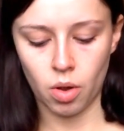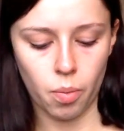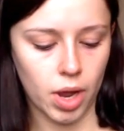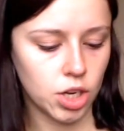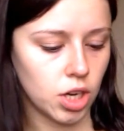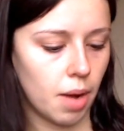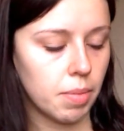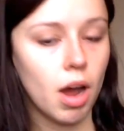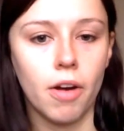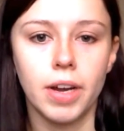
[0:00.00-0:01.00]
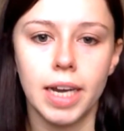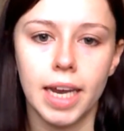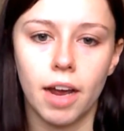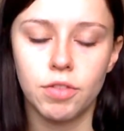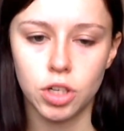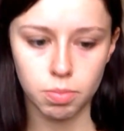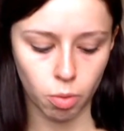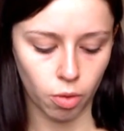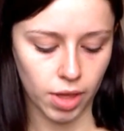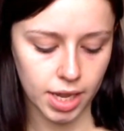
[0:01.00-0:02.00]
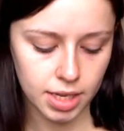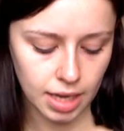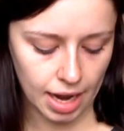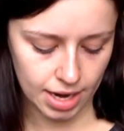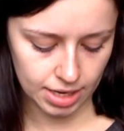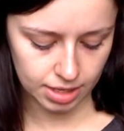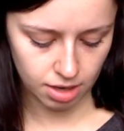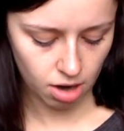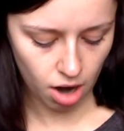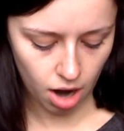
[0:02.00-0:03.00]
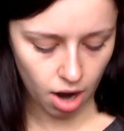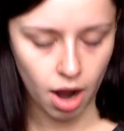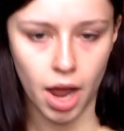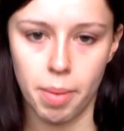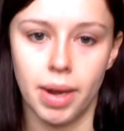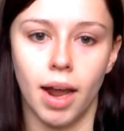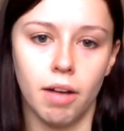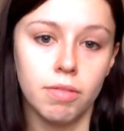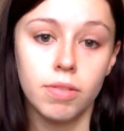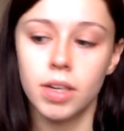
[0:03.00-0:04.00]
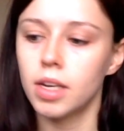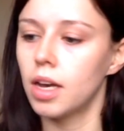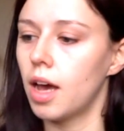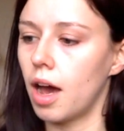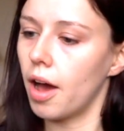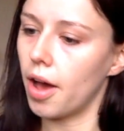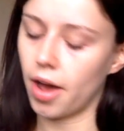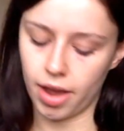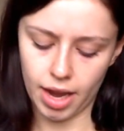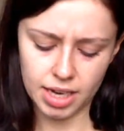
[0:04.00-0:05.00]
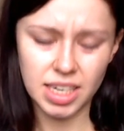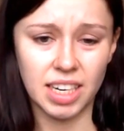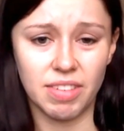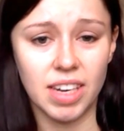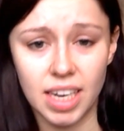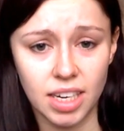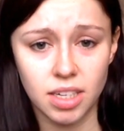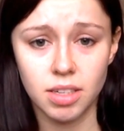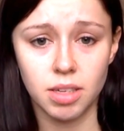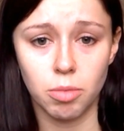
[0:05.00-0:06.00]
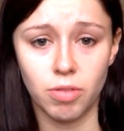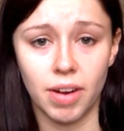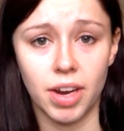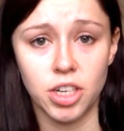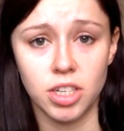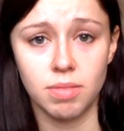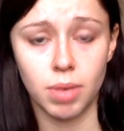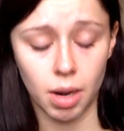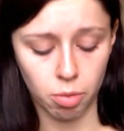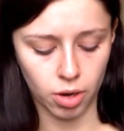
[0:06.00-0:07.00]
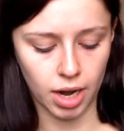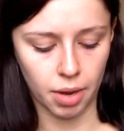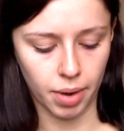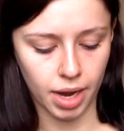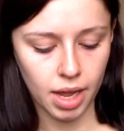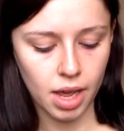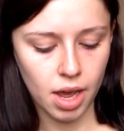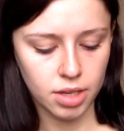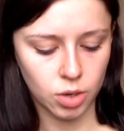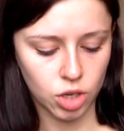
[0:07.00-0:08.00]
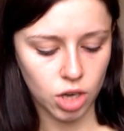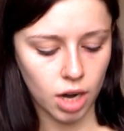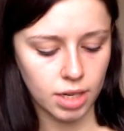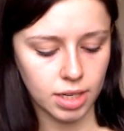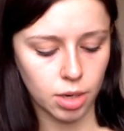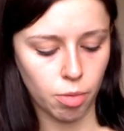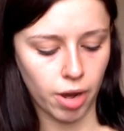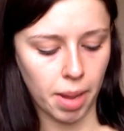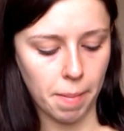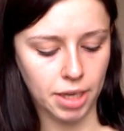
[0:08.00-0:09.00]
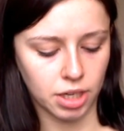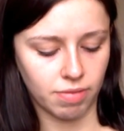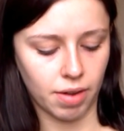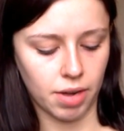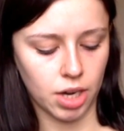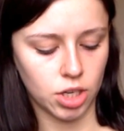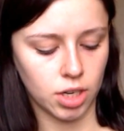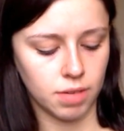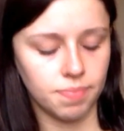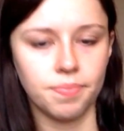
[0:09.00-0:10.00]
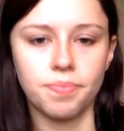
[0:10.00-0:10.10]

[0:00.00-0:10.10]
which I've just bought this and I'm in love. I didn't even need some more foundation, but I bought it anyway. So it's Charlotte Tilbury Magic Foundation,